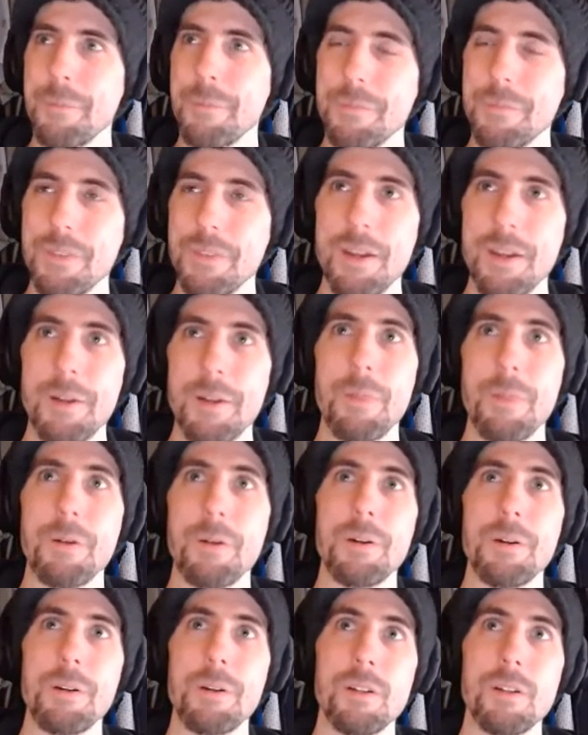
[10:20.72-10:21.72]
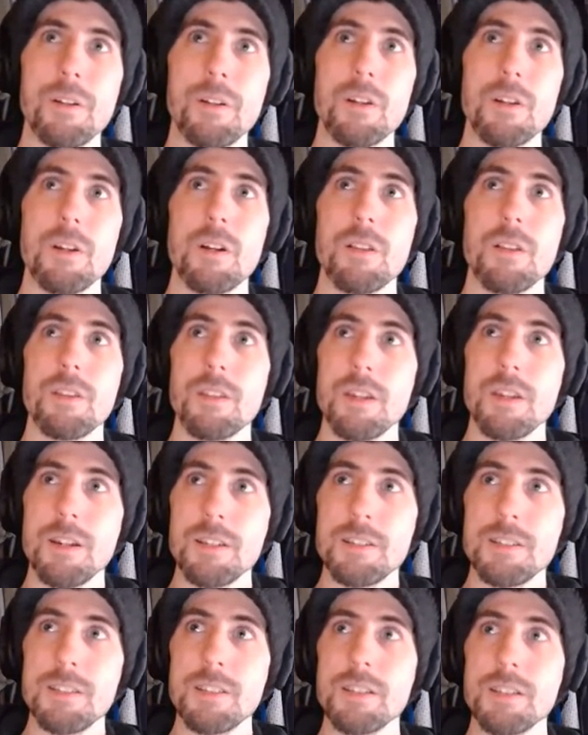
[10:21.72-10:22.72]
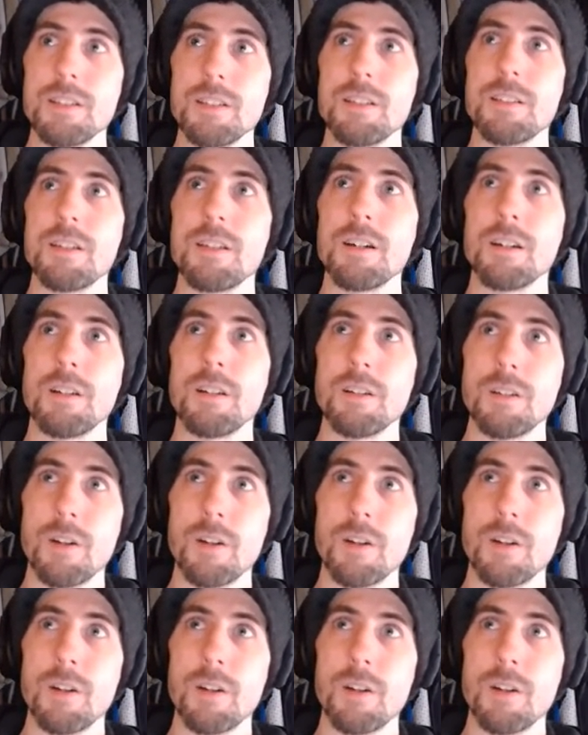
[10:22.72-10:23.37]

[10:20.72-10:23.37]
Yeah, the idea that